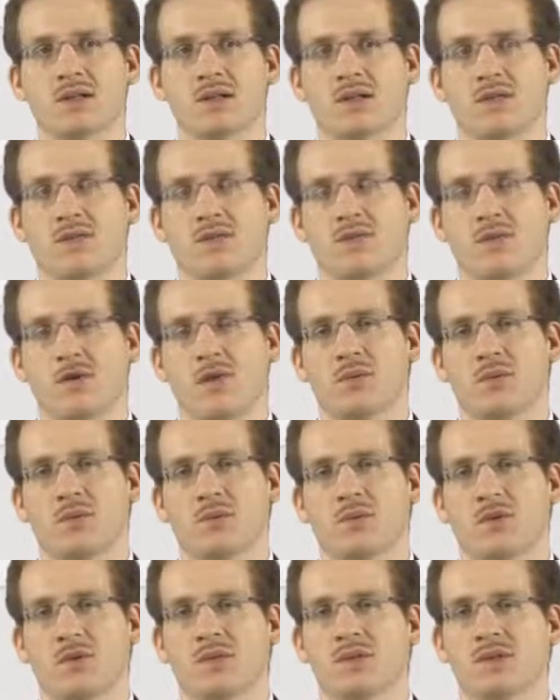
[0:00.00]
a formal
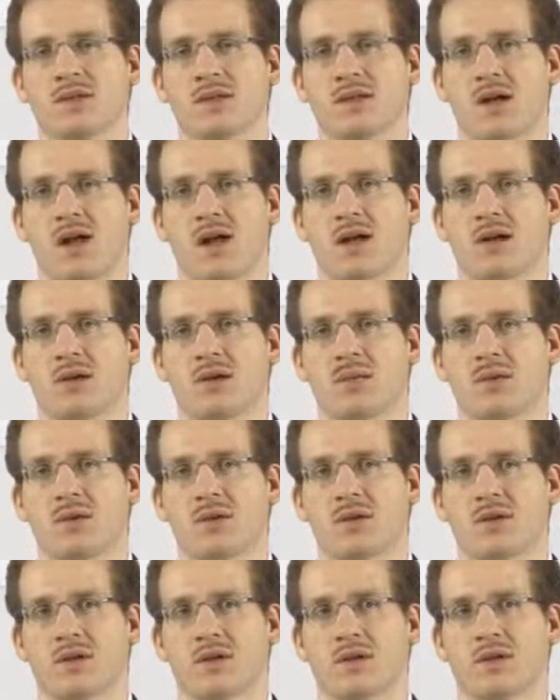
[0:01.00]
process
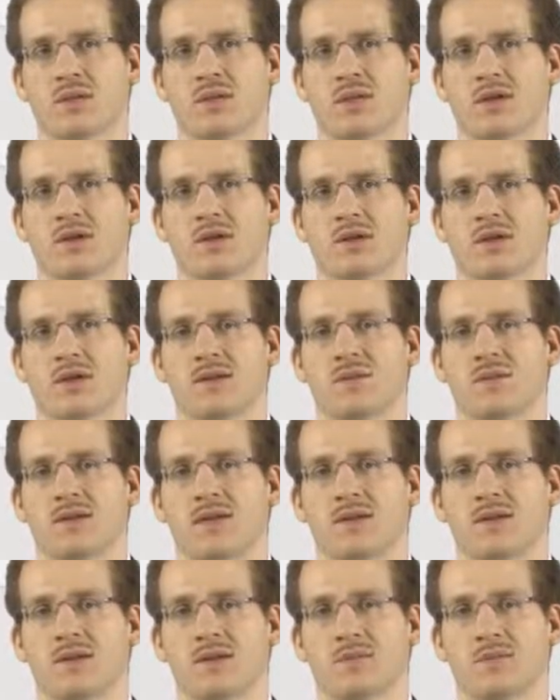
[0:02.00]
algebra that was
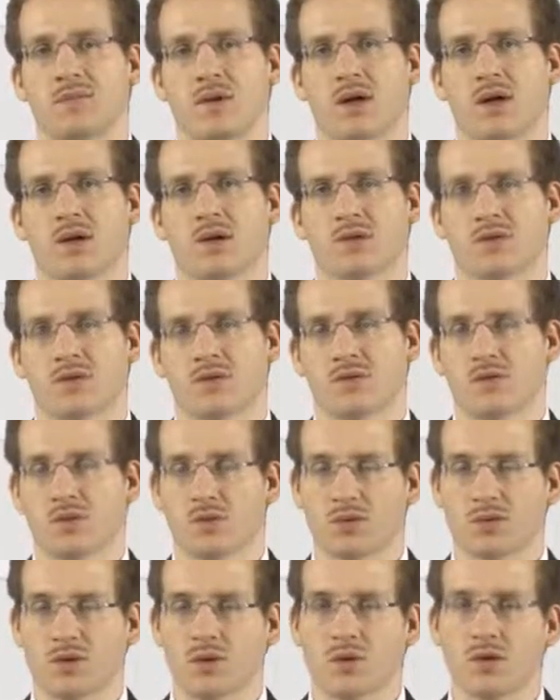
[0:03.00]
invented by Sir
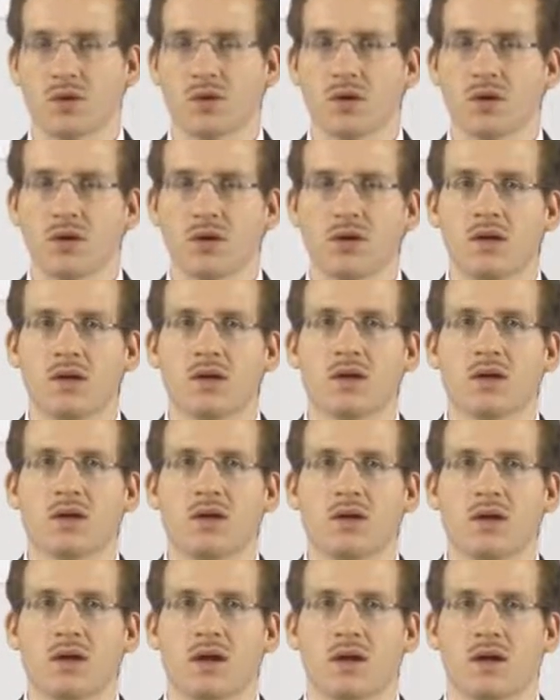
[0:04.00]
Tony Hoare
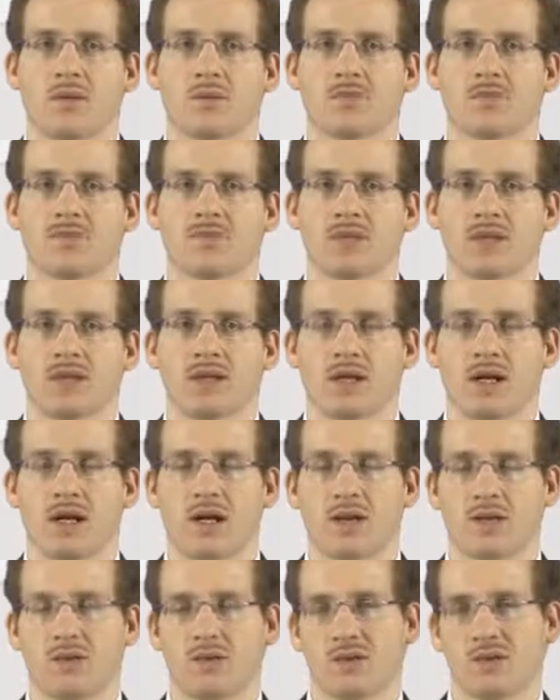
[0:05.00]

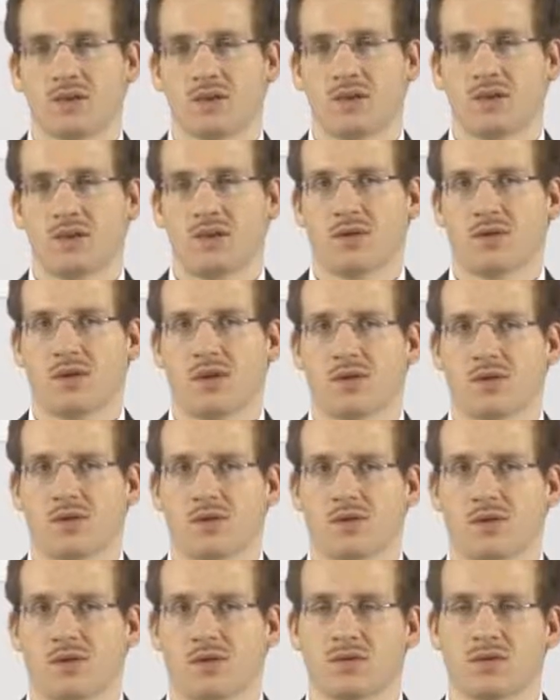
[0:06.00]
at the University of
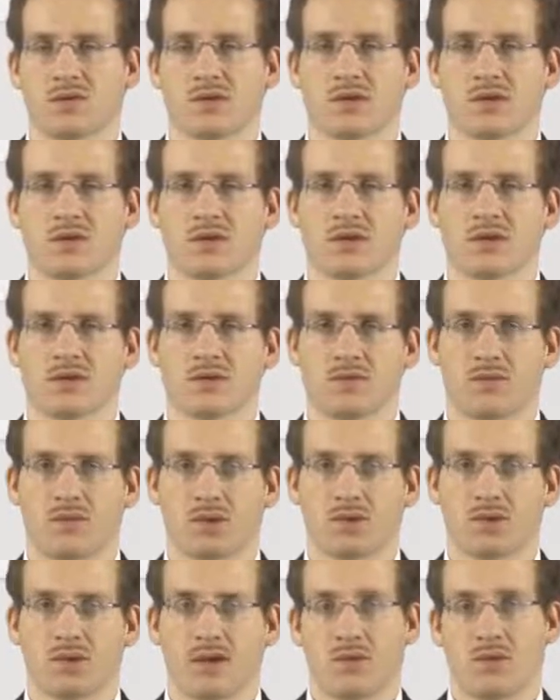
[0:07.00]
Oxford. Tony Hoare is, for
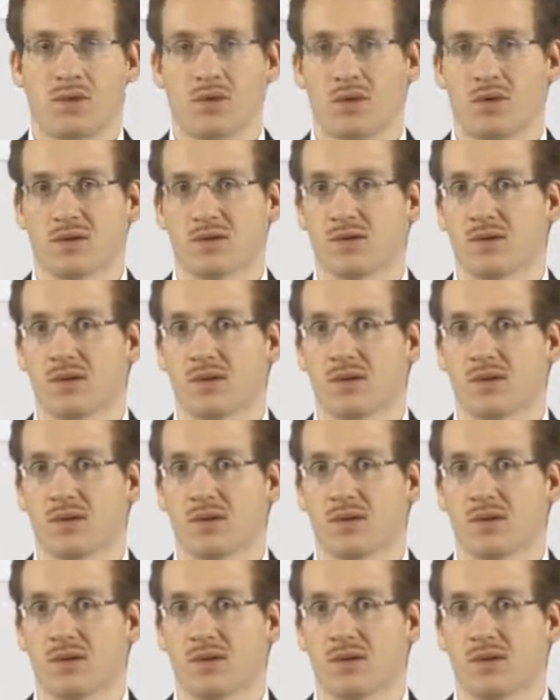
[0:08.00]
example, also